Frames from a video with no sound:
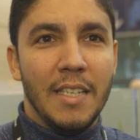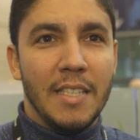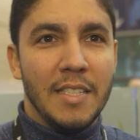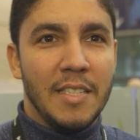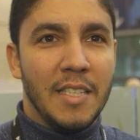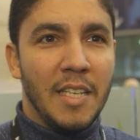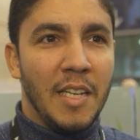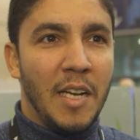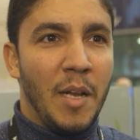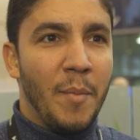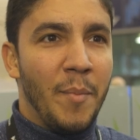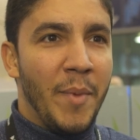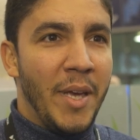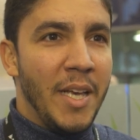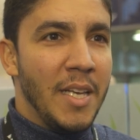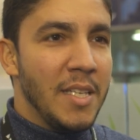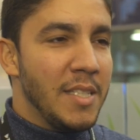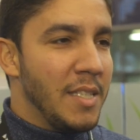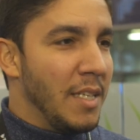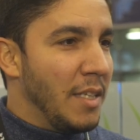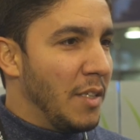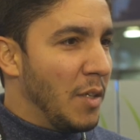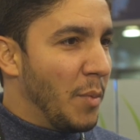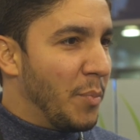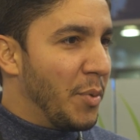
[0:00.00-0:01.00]
It's an
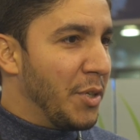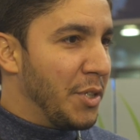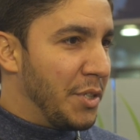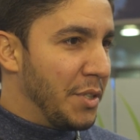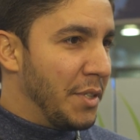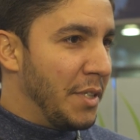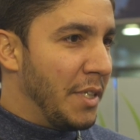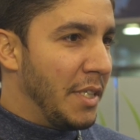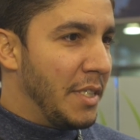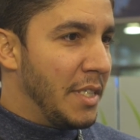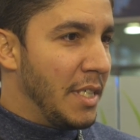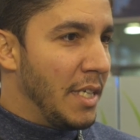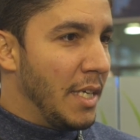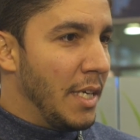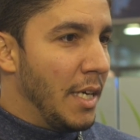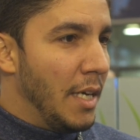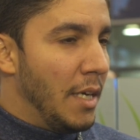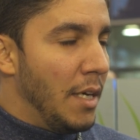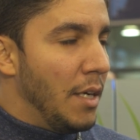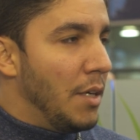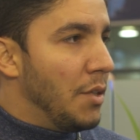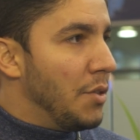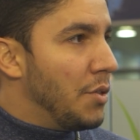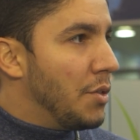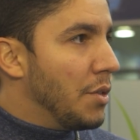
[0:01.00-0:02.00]
amazing opportunity
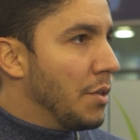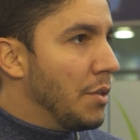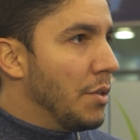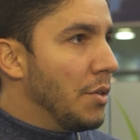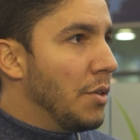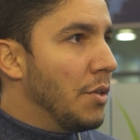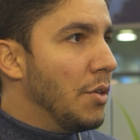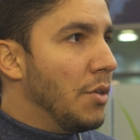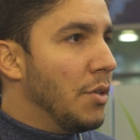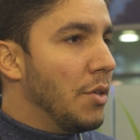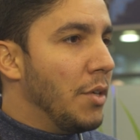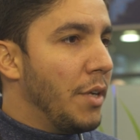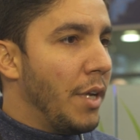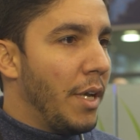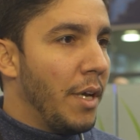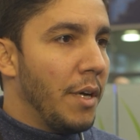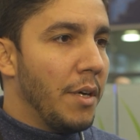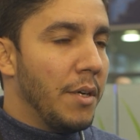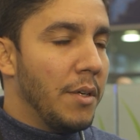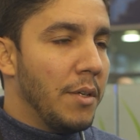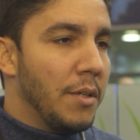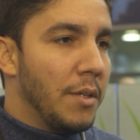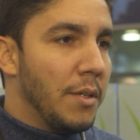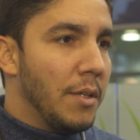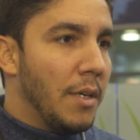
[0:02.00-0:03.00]
to
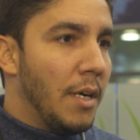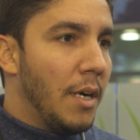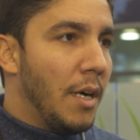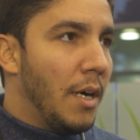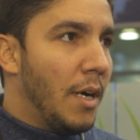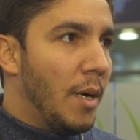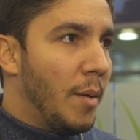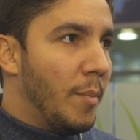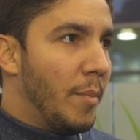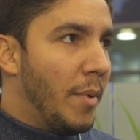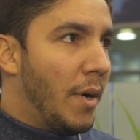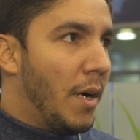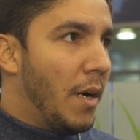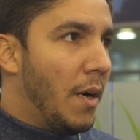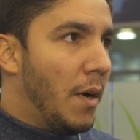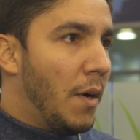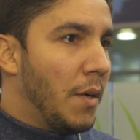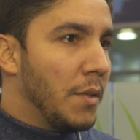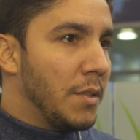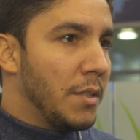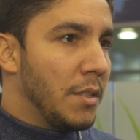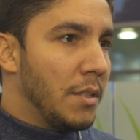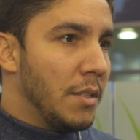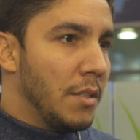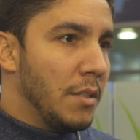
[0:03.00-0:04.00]
know
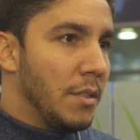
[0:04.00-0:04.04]
about